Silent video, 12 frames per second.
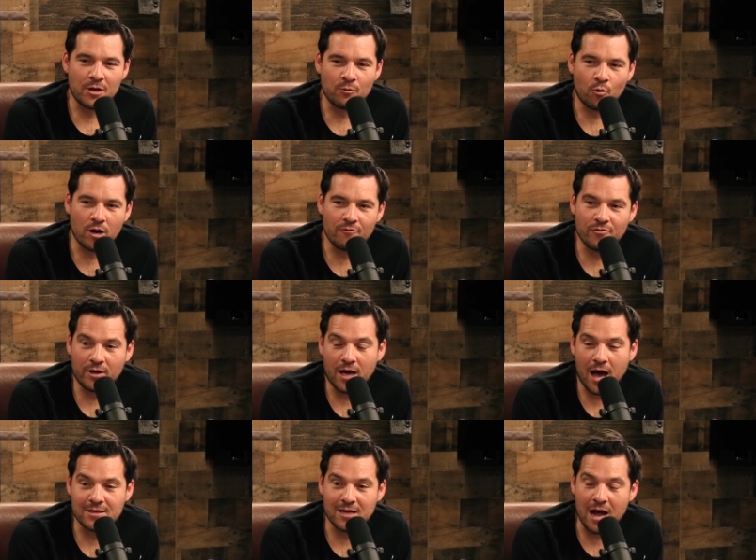I mean, one of the
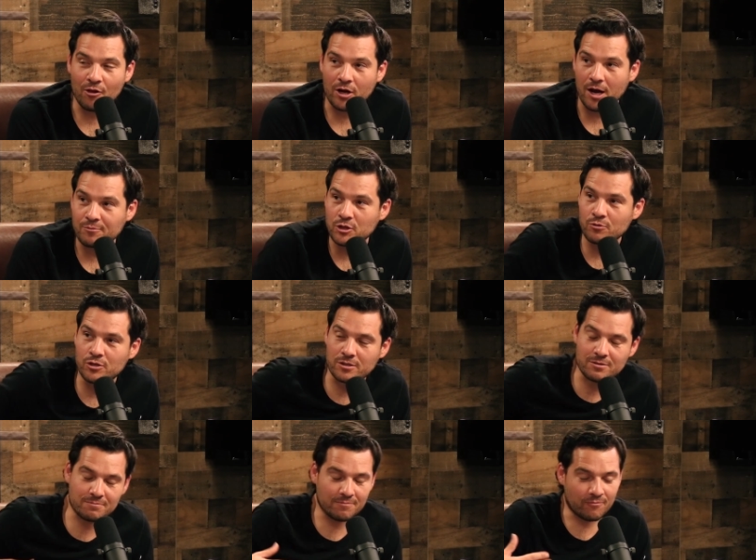guys that I look up to
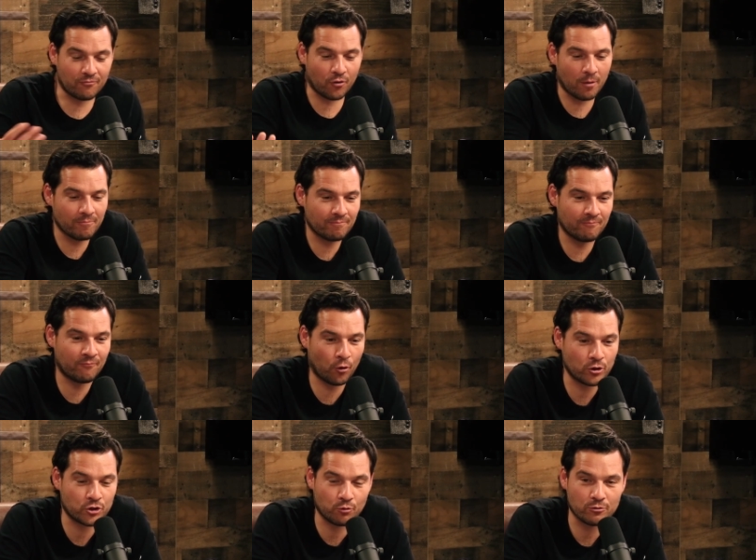just from
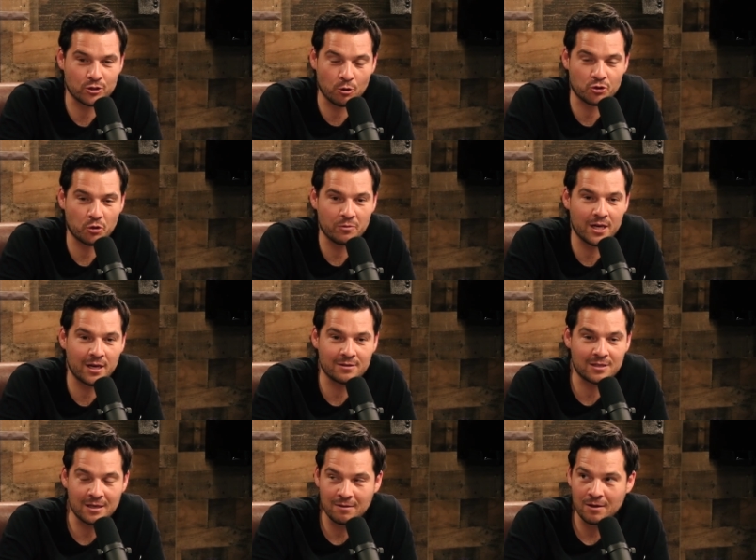virtual social media
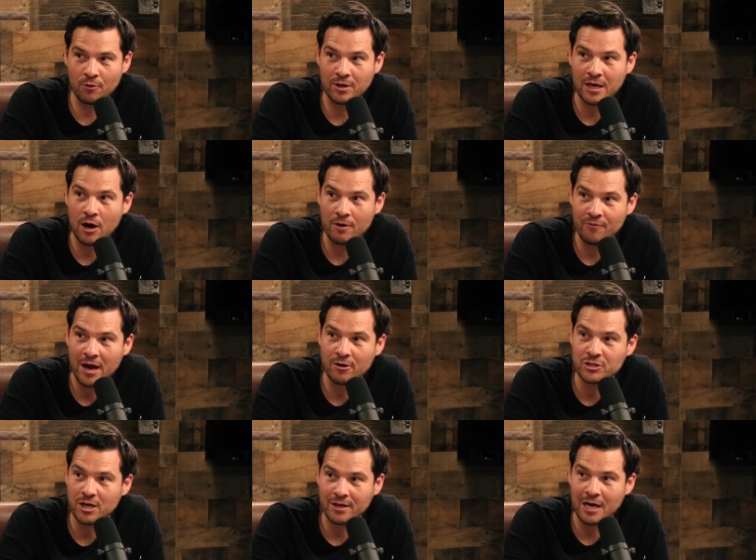is, you know, Gary
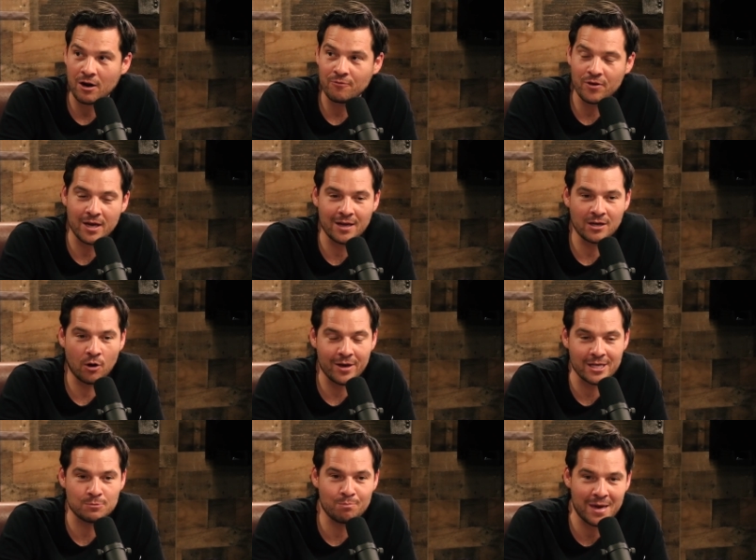Vaynerchuk, Gary V. And, you know,
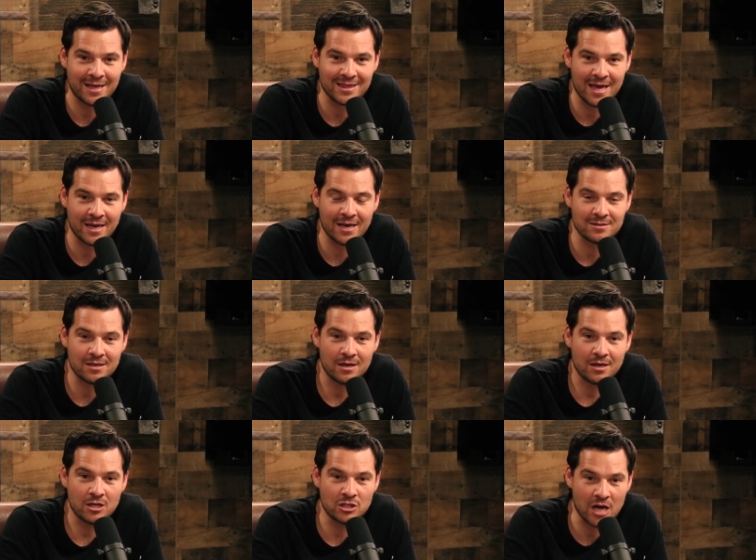his big thing is
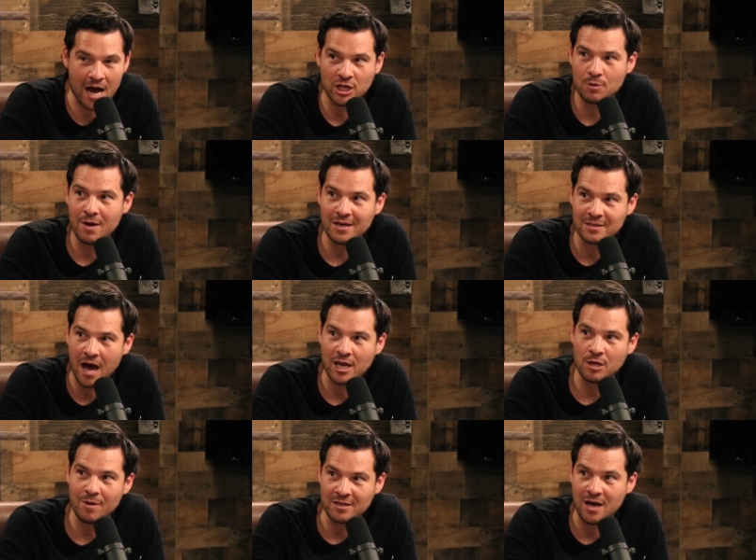document,
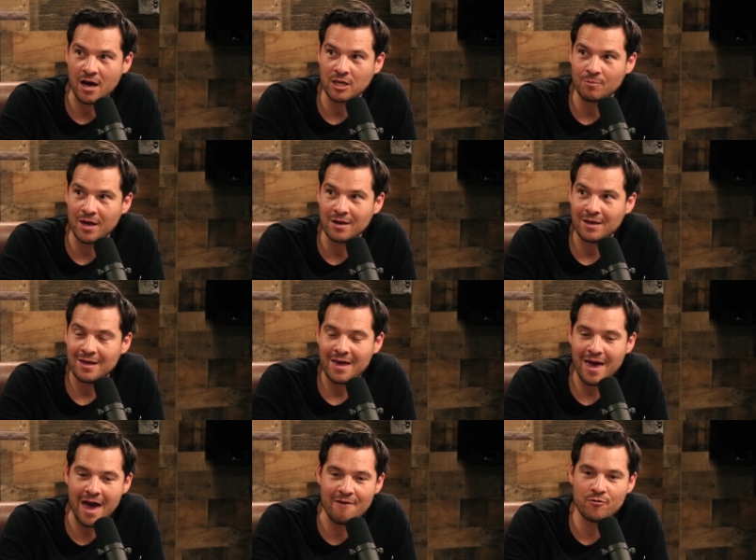document, document.
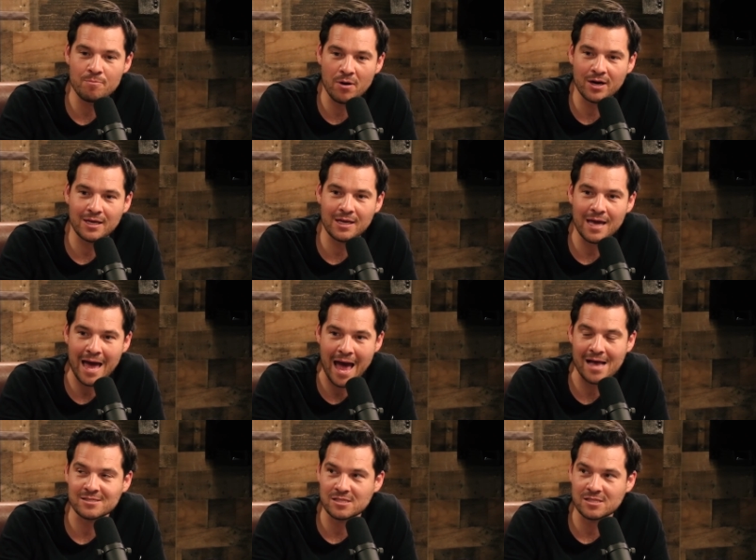Everybody has